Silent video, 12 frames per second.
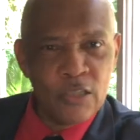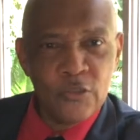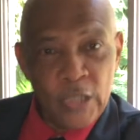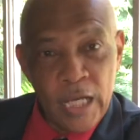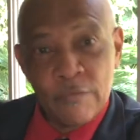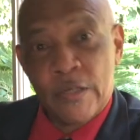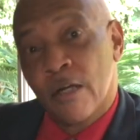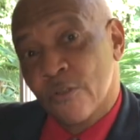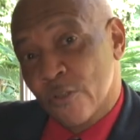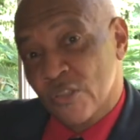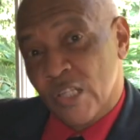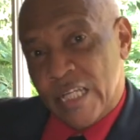Have y'all
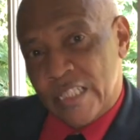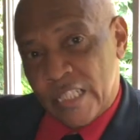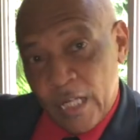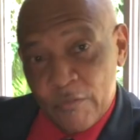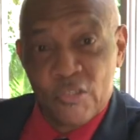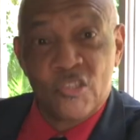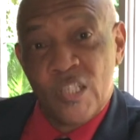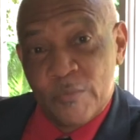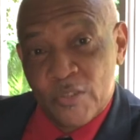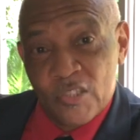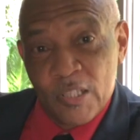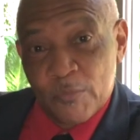knows how I get off the
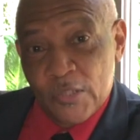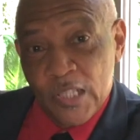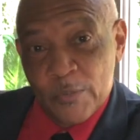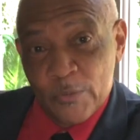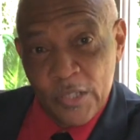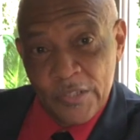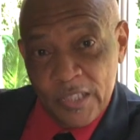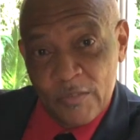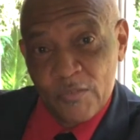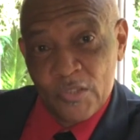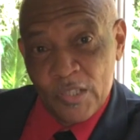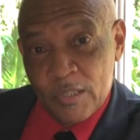subject sometimes when I think
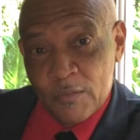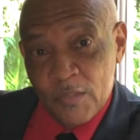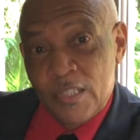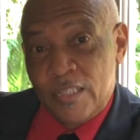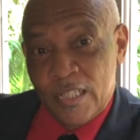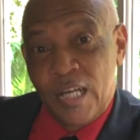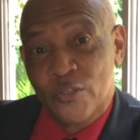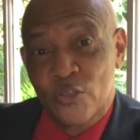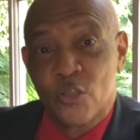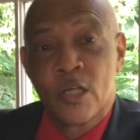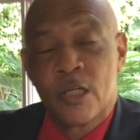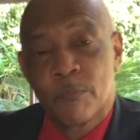of stuff? Yeah, I
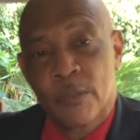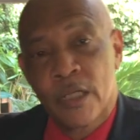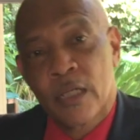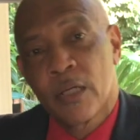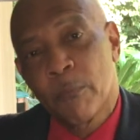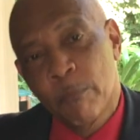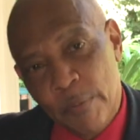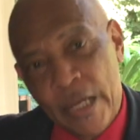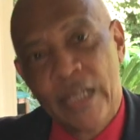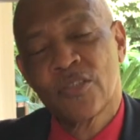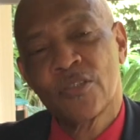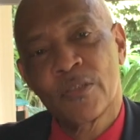do. But
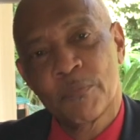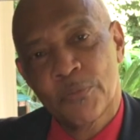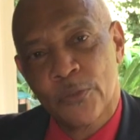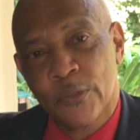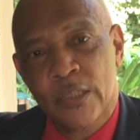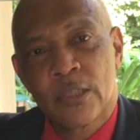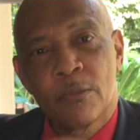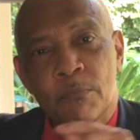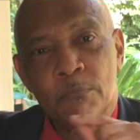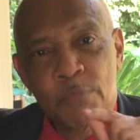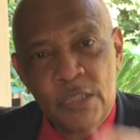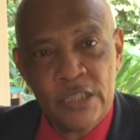back to the point.
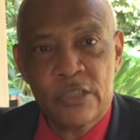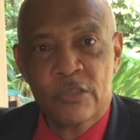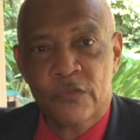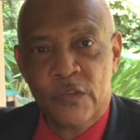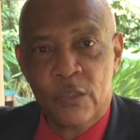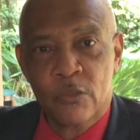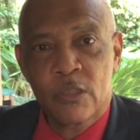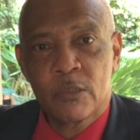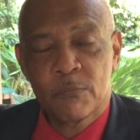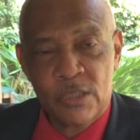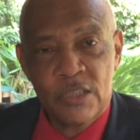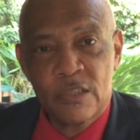Please vote.
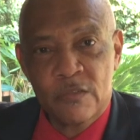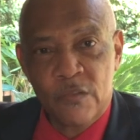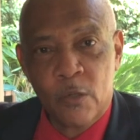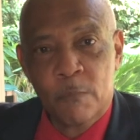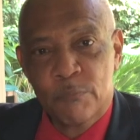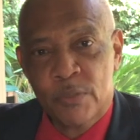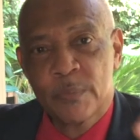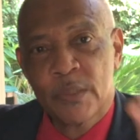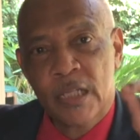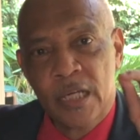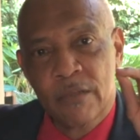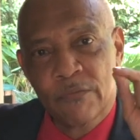Please vote. People
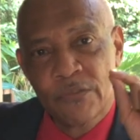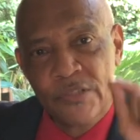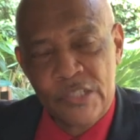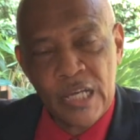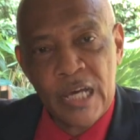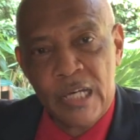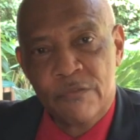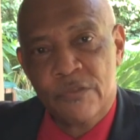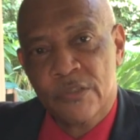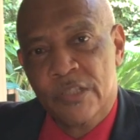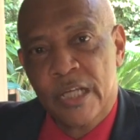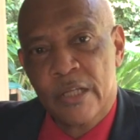have died
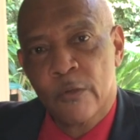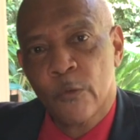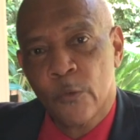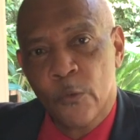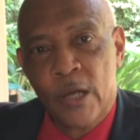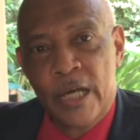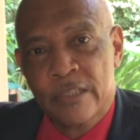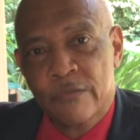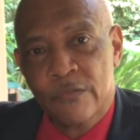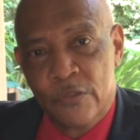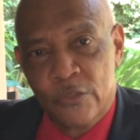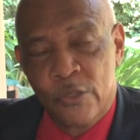for that right,
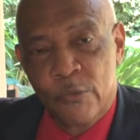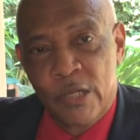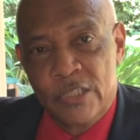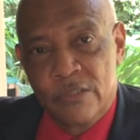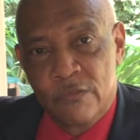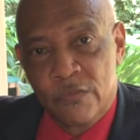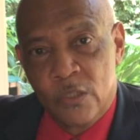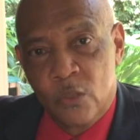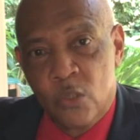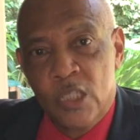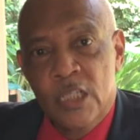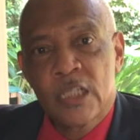for your right to
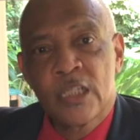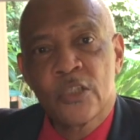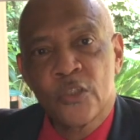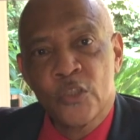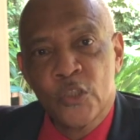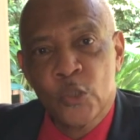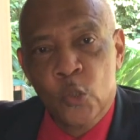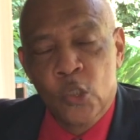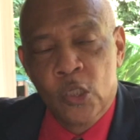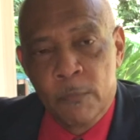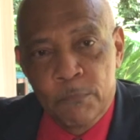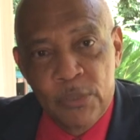vote. You
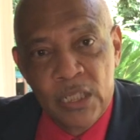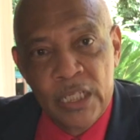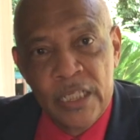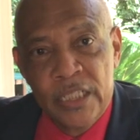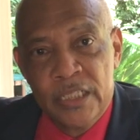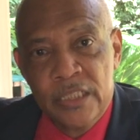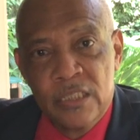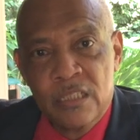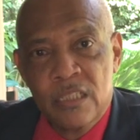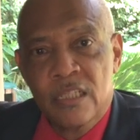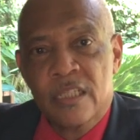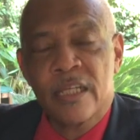complain,
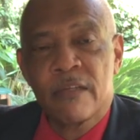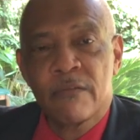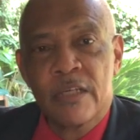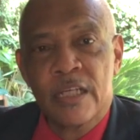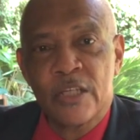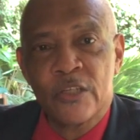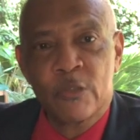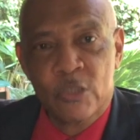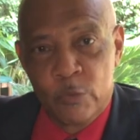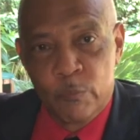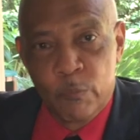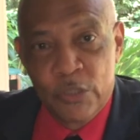
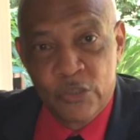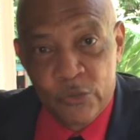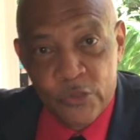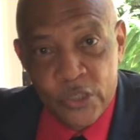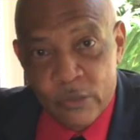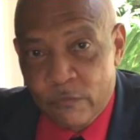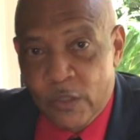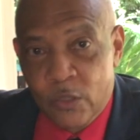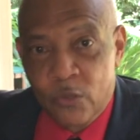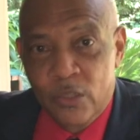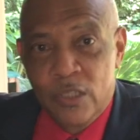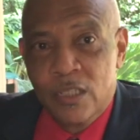but you don't vote.